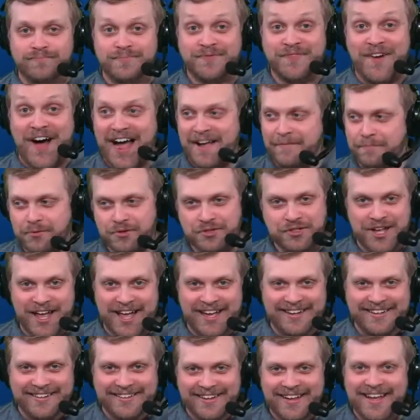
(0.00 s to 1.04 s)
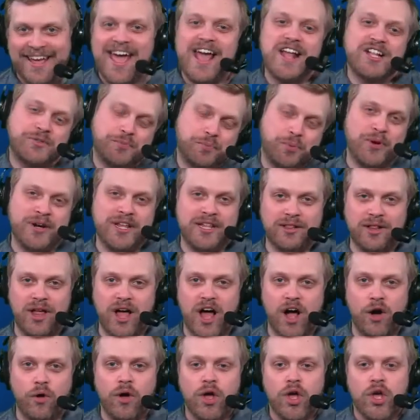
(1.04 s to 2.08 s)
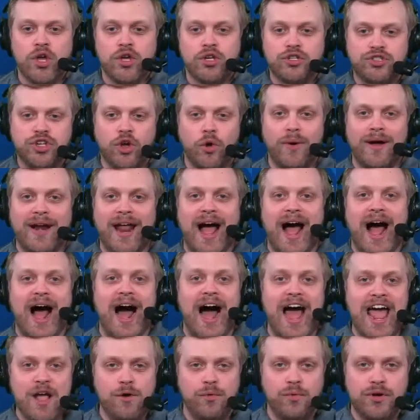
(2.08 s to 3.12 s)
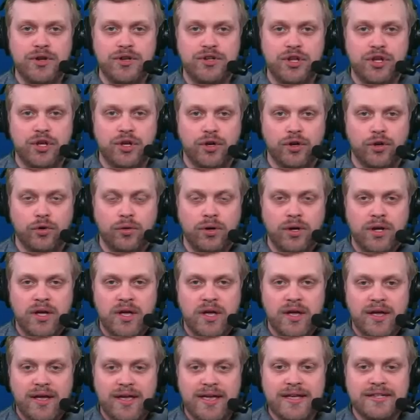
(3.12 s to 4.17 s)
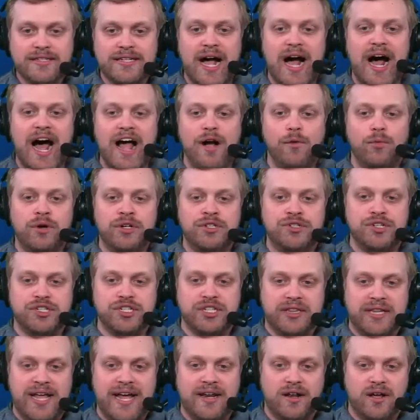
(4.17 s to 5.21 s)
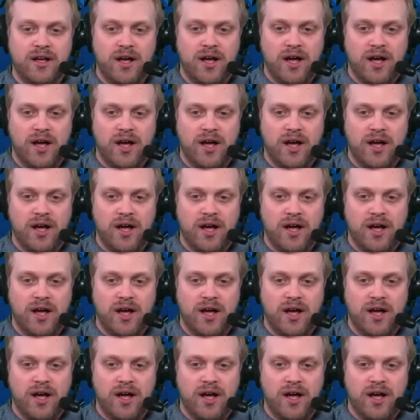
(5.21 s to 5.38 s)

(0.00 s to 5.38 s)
five percent? It's pretty low. So what I would do is I would just let